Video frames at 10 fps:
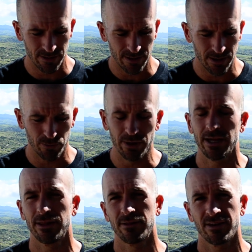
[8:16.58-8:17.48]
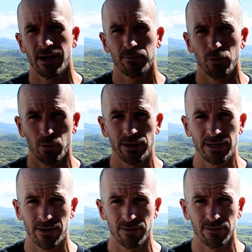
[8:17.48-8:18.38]
regain the time going
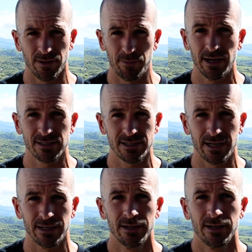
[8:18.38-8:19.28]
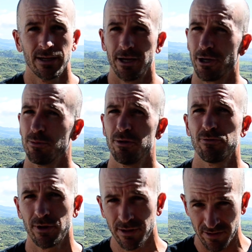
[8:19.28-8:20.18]
down the backside. It could be
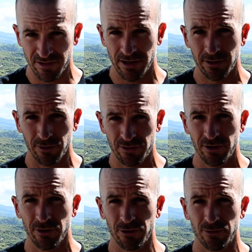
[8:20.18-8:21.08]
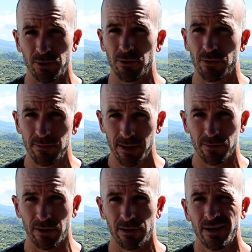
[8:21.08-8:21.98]
fun descending those hills, but
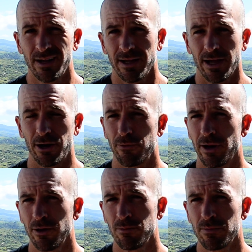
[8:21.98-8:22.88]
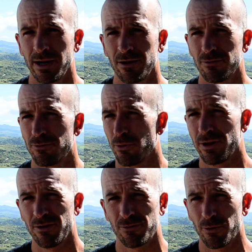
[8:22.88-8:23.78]
remember, at around mile 40
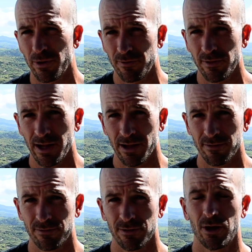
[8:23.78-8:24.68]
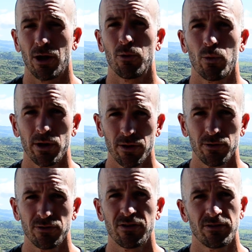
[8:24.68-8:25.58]
to 45 on one of
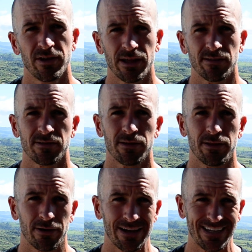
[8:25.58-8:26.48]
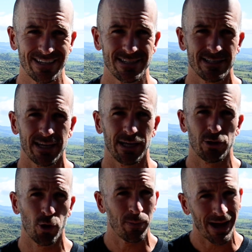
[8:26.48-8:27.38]
those descents, there is a
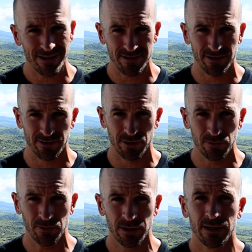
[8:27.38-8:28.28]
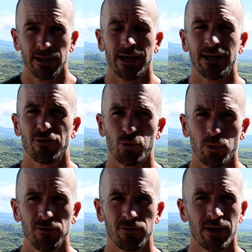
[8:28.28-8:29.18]
no passing zone and a
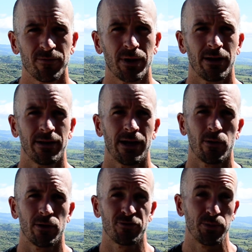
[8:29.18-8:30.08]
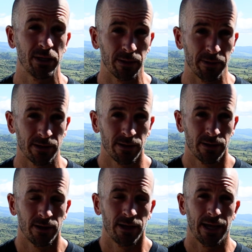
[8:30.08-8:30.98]
25-mile-an-hour speed limit.
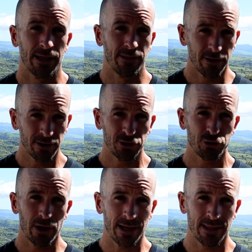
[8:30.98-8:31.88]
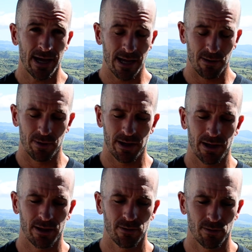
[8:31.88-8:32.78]
And they're going to track that
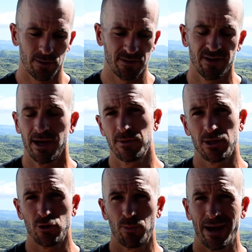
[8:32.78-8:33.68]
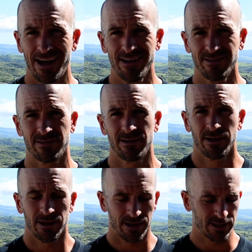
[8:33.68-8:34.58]
by the time that you pass
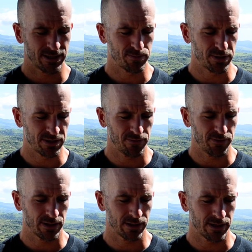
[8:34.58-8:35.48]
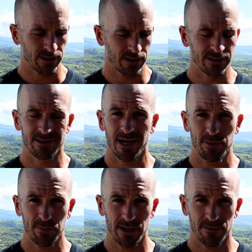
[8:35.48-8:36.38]
a specific timing
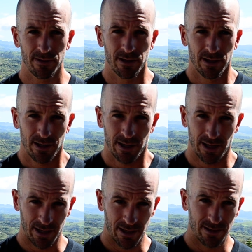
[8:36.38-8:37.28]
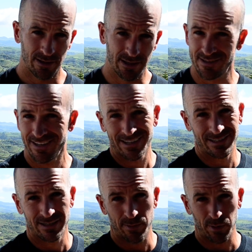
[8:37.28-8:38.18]
mat and a second
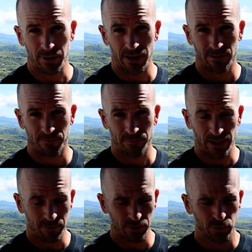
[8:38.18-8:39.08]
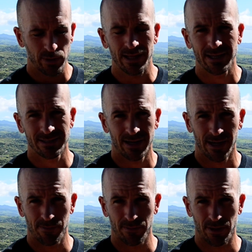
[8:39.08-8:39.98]
timing mat. And between that
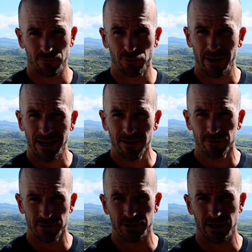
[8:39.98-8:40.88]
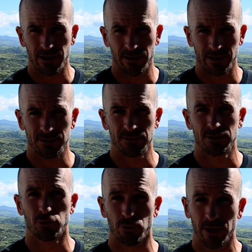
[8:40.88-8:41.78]
time, if your average there is
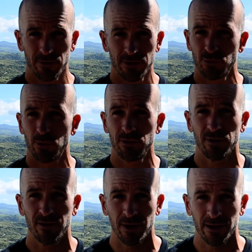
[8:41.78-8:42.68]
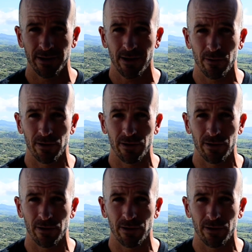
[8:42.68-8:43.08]
greater than 25 mile an hour,